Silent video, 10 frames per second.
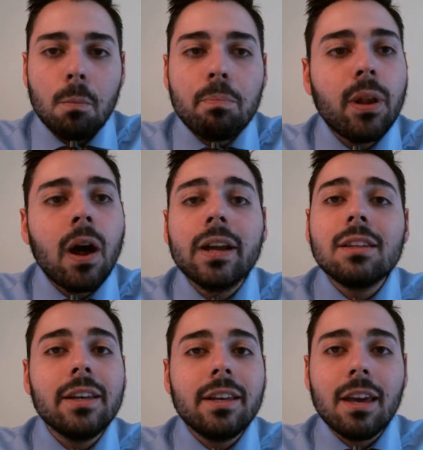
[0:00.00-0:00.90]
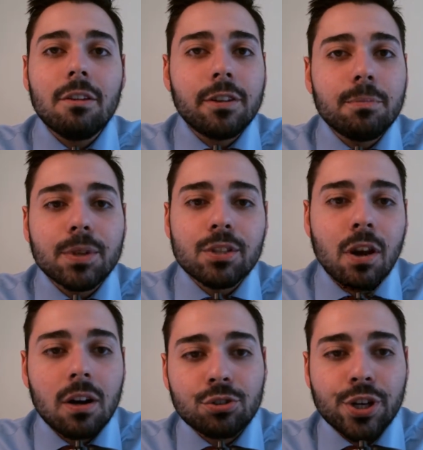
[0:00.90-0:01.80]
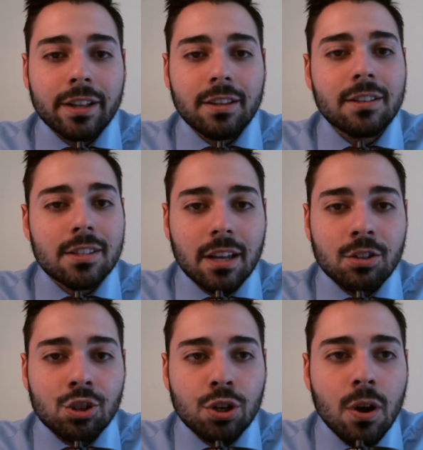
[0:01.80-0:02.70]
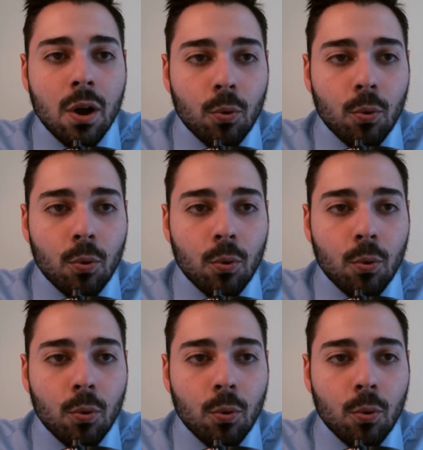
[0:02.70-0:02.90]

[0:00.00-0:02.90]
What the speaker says: blindly gave him this contract extension